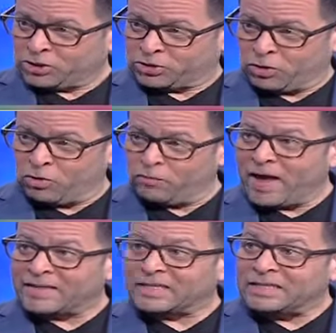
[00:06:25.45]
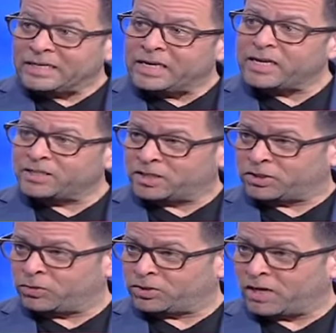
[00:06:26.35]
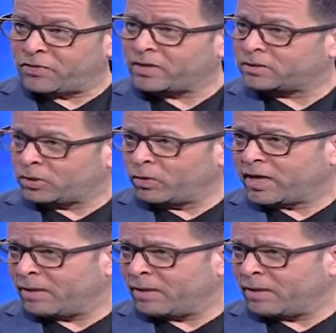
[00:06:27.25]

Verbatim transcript: serve as a leading institution? I think mm -hmm. Tony